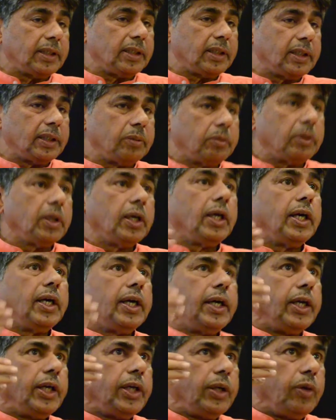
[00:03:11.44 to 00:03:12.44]
And
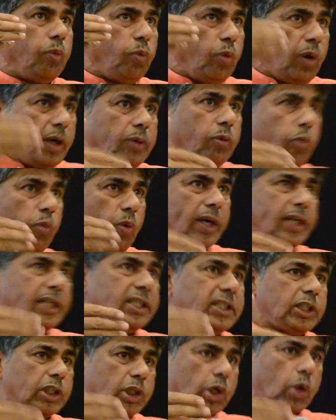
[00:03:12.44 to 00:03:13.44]
what
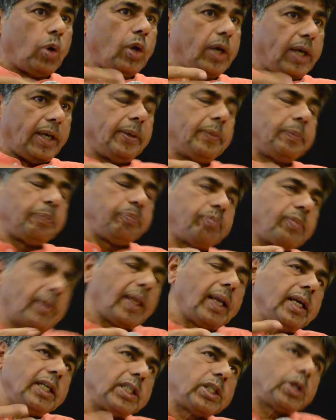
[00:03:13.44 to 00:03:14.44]
is the slogan?
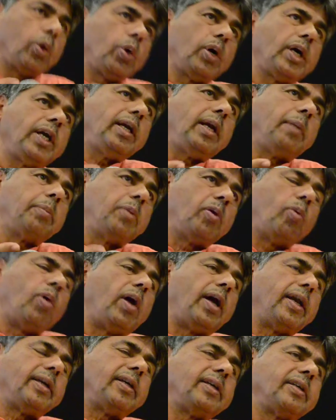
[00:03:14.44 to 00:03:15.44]
Slogan number
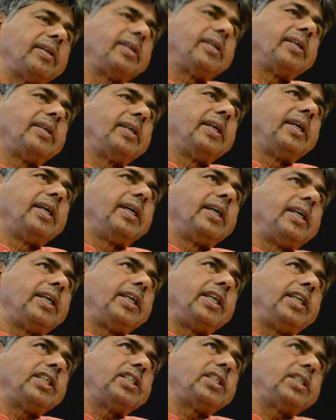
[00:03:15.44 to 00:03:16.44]
one
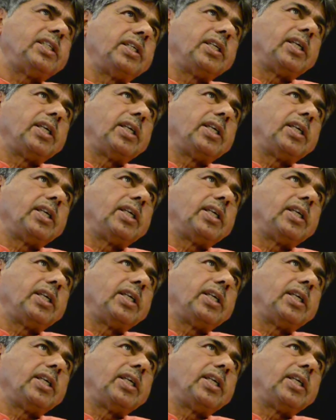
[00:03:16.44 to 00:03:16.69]
is,